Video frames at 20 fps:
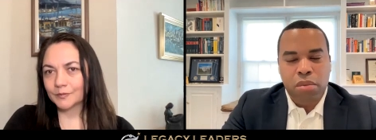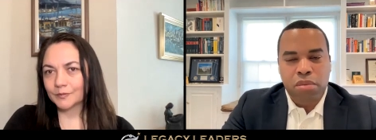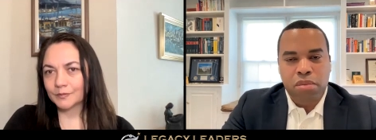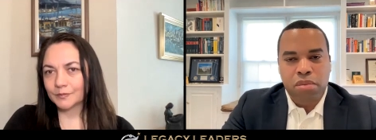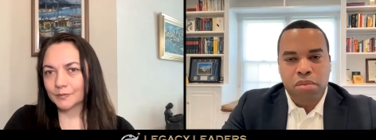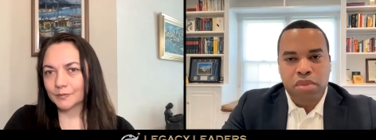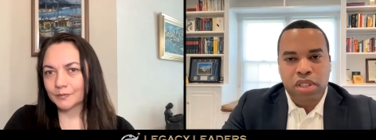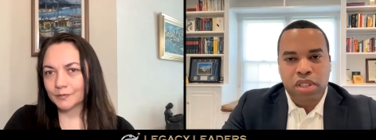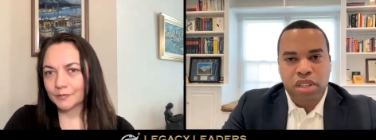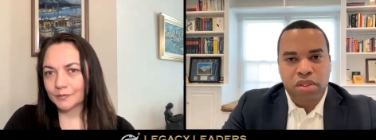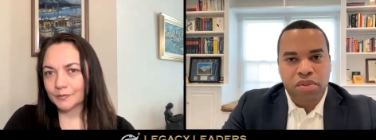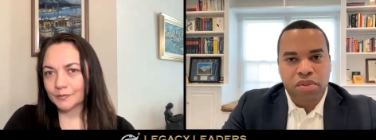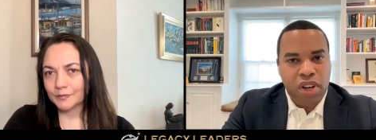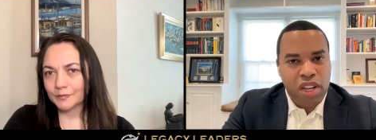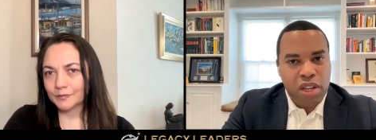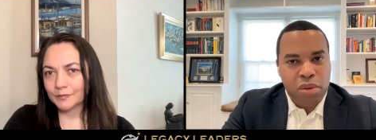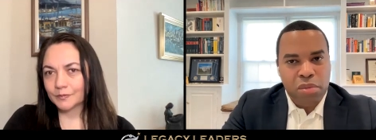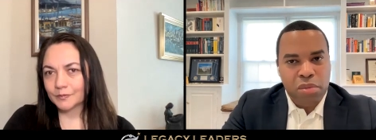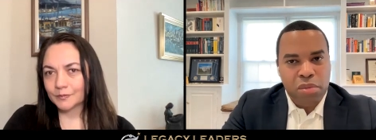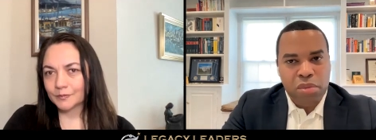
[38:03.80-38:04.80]
Speaker 1: um,
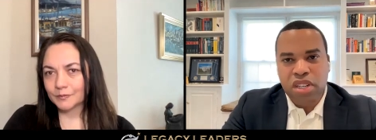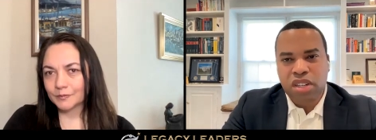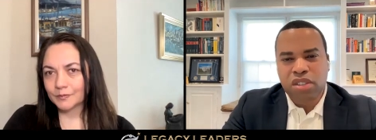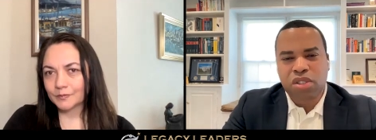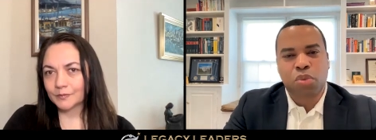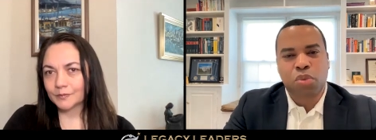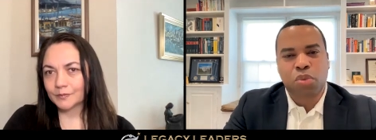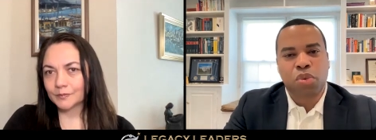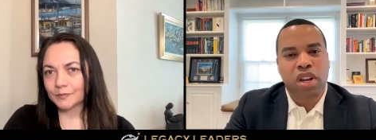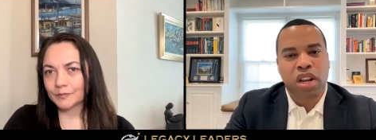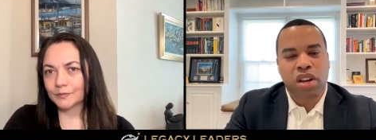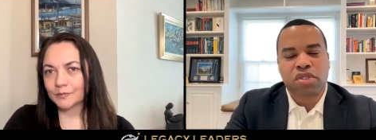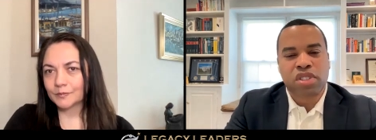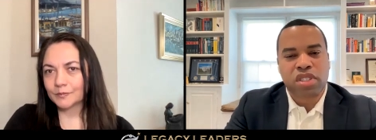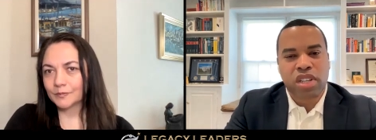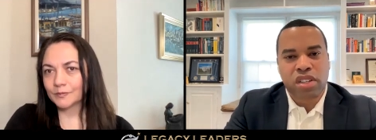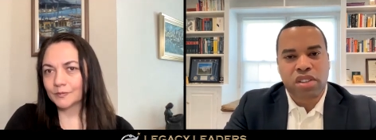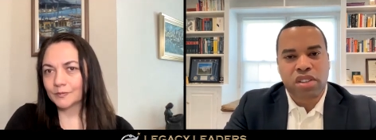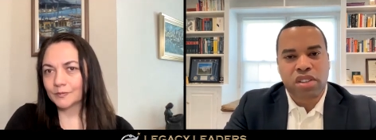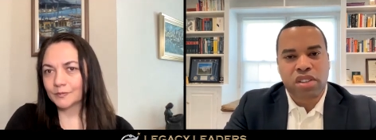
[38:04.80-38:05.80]
the development sector,
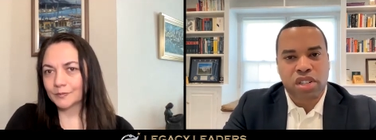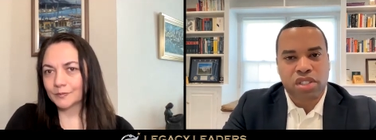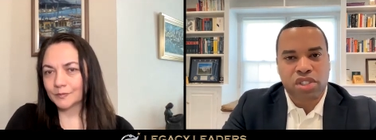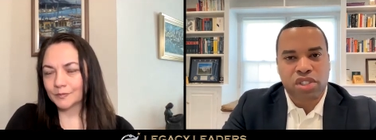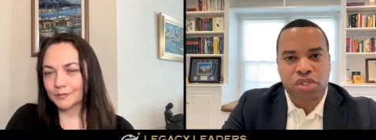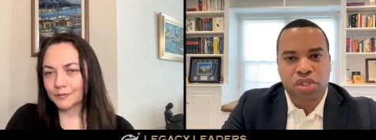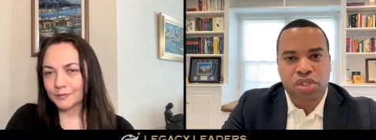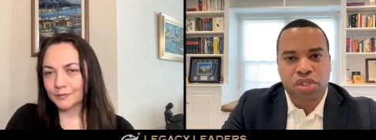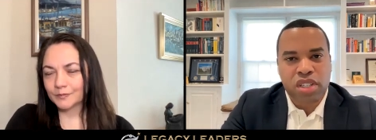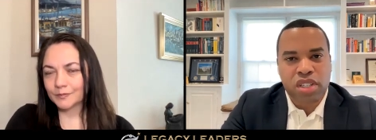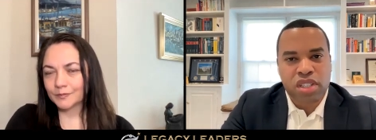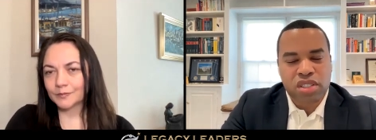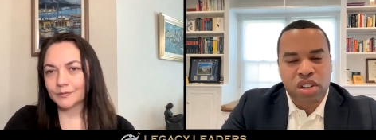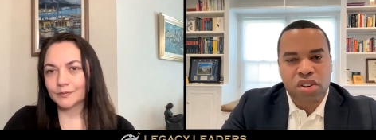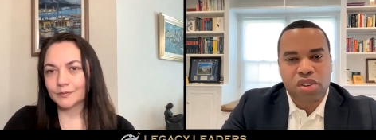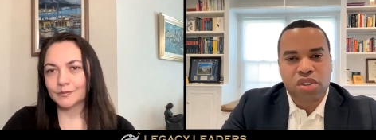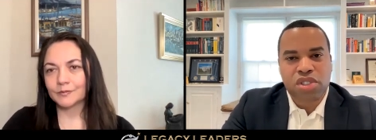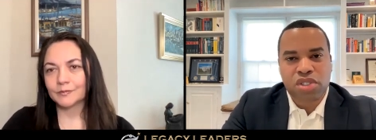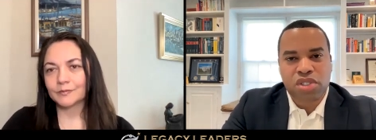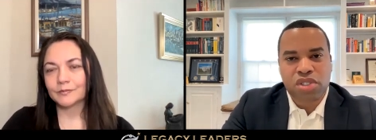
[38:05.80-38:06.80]
whatever sector that
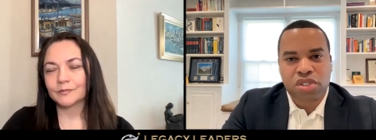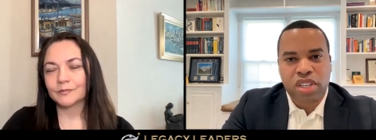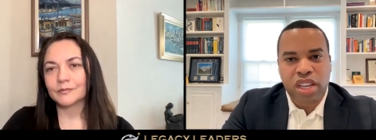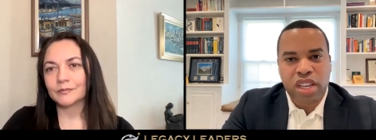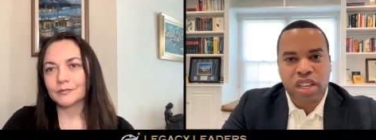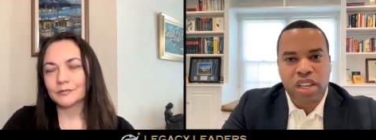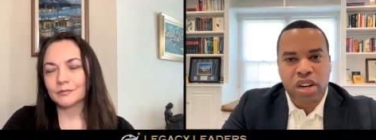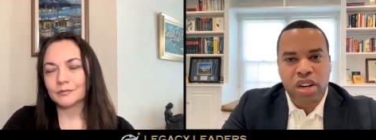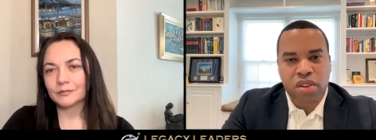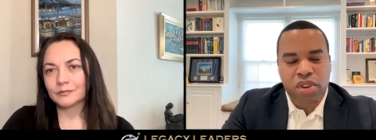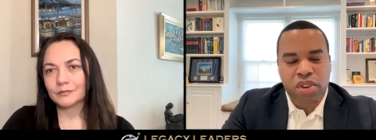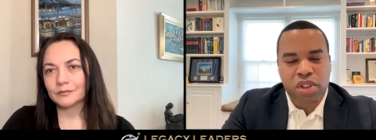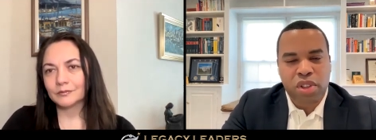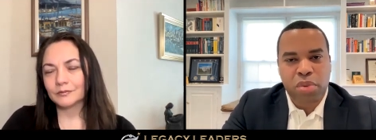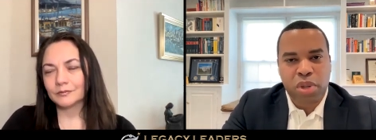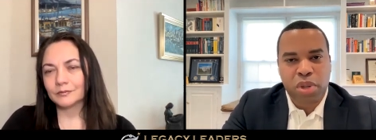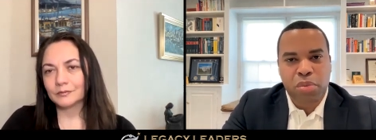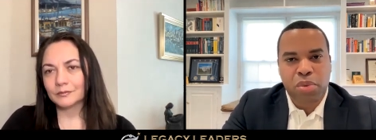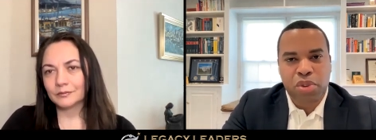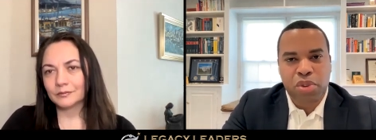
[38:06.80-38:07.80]
you're in, as long as you're taking
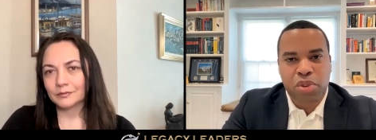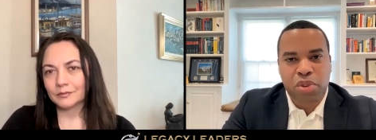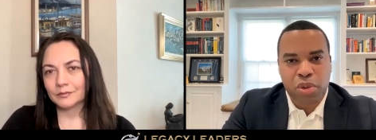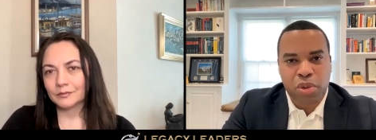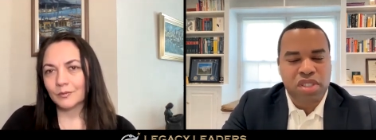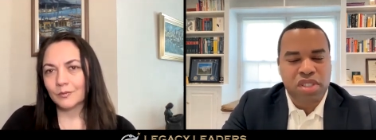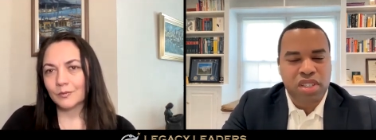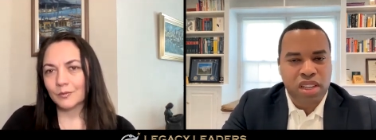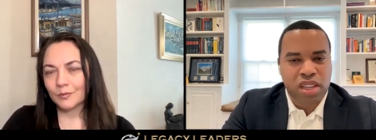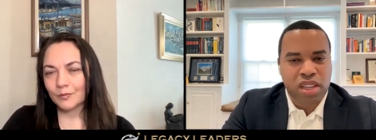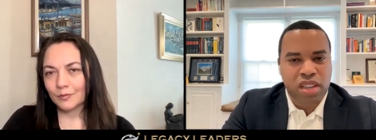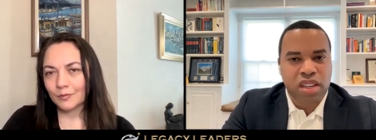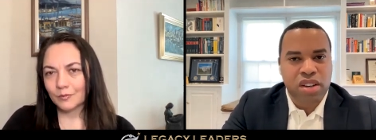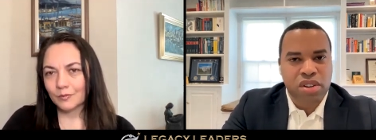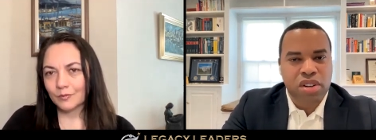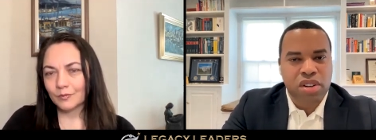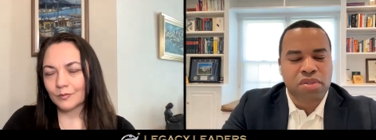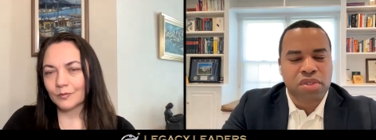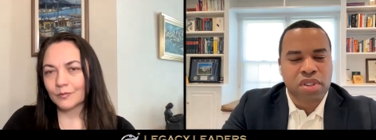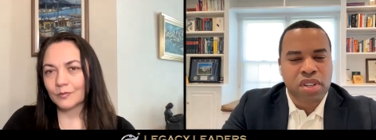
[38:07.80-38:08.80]
care of other people, you'll be
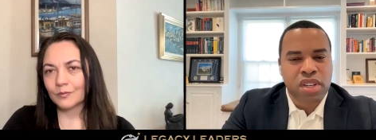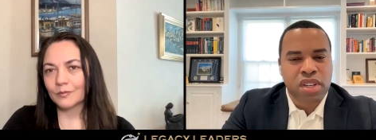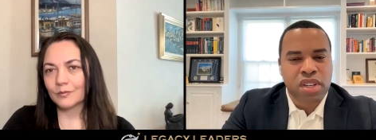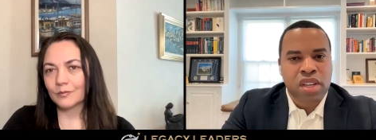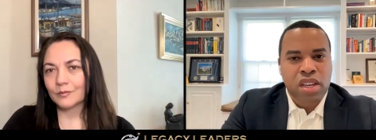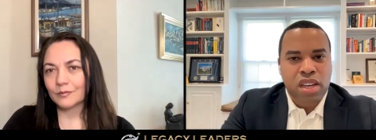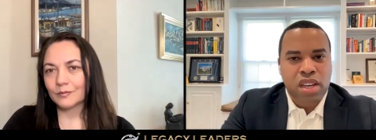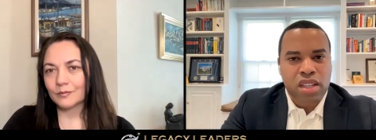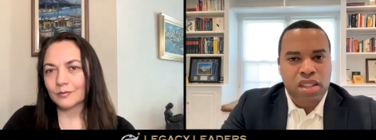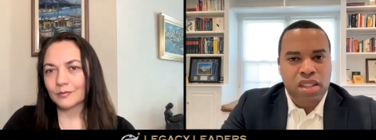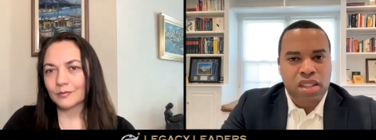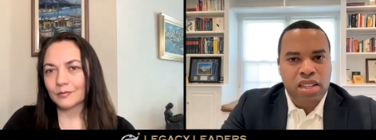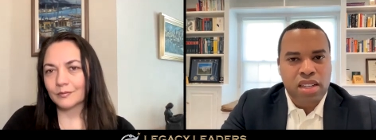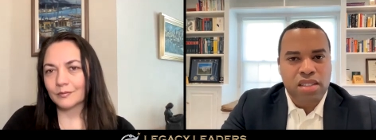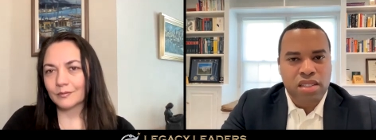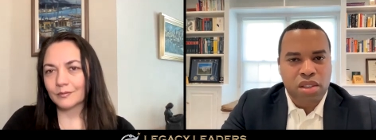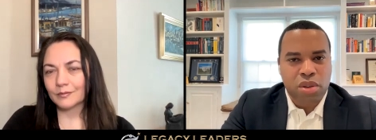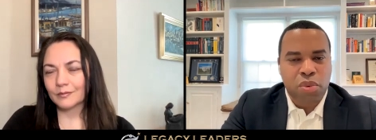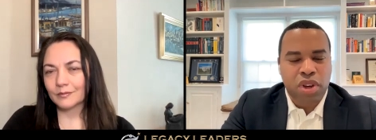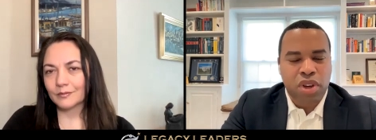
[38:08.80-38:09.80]
taken care of.
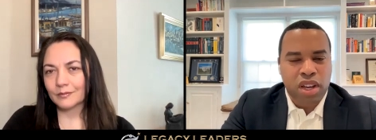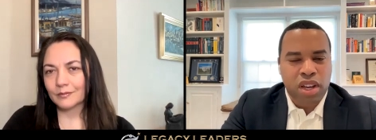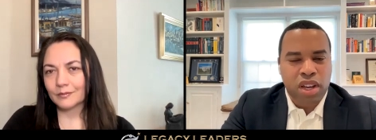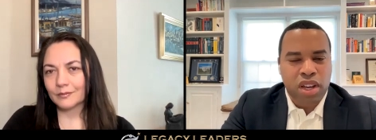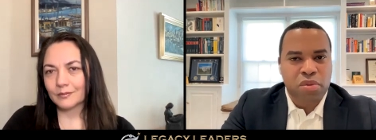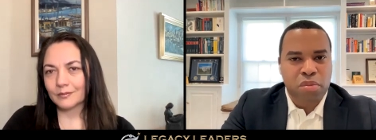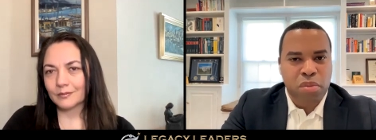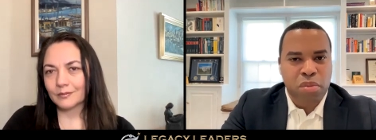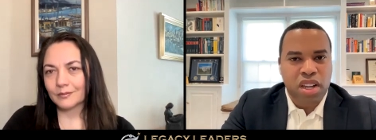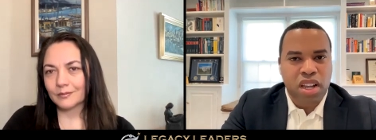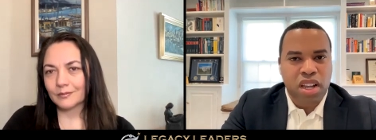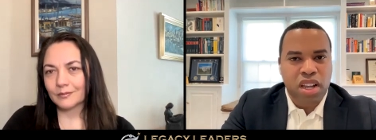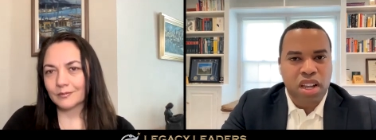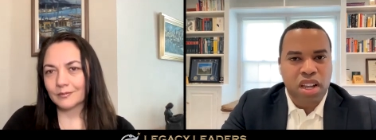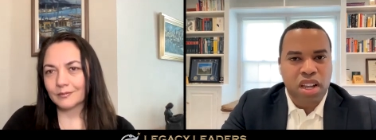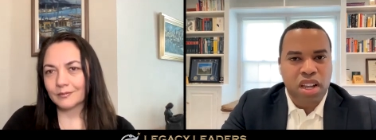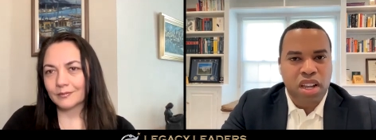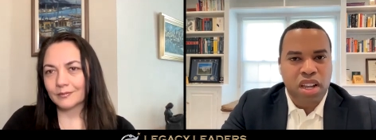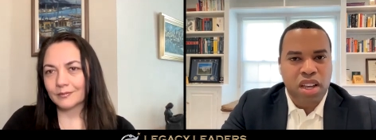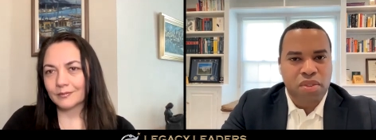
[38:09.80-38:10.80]
And that's the way I live
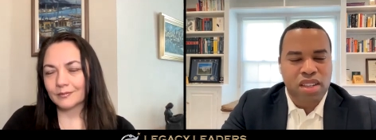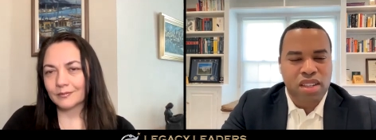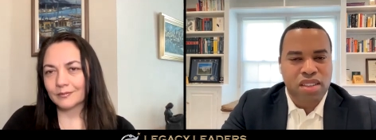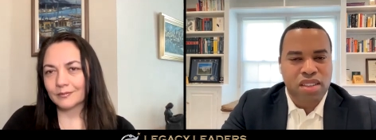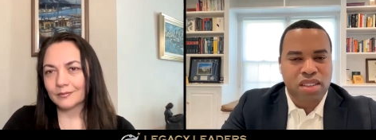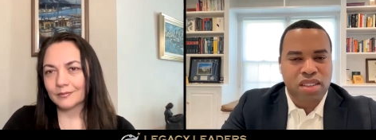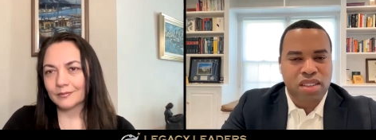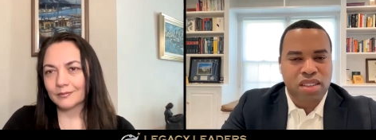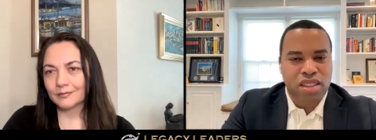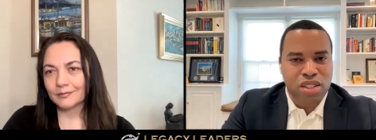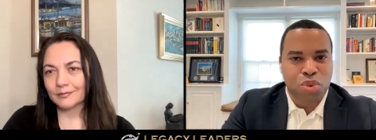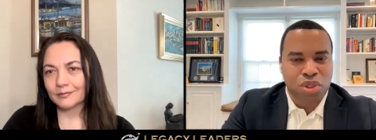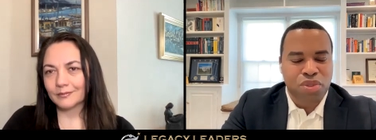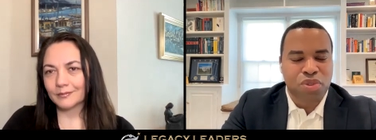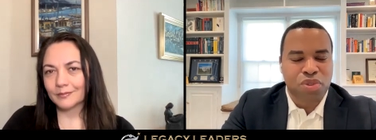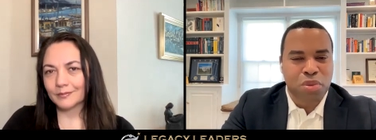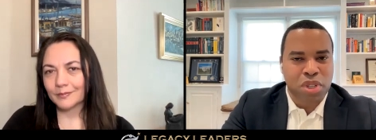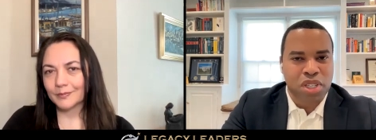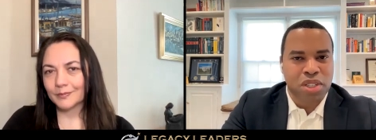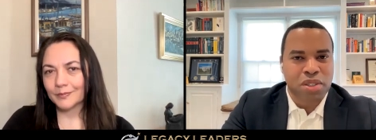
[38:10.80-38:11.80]
my life. And I think that
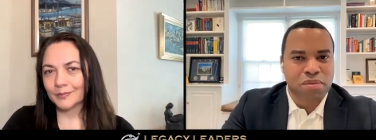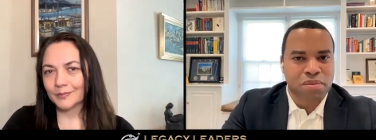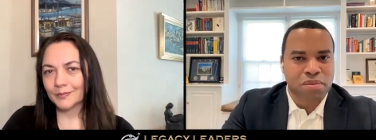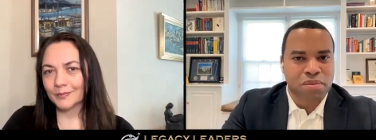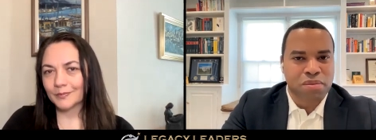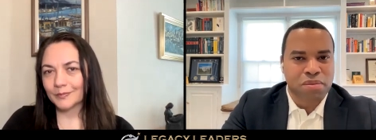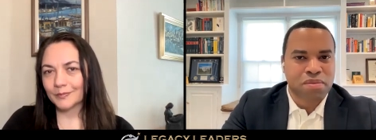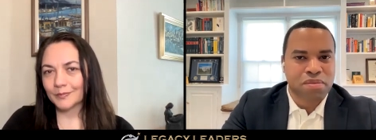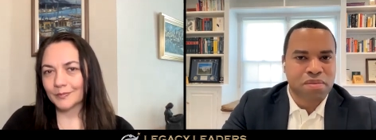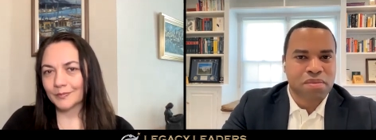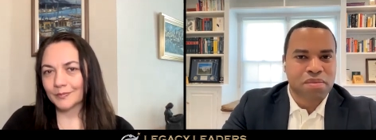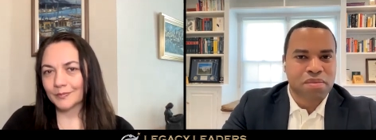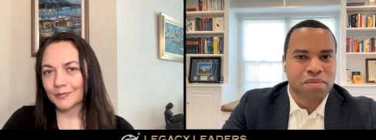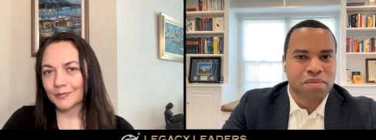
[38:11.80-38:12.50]
it's worked for me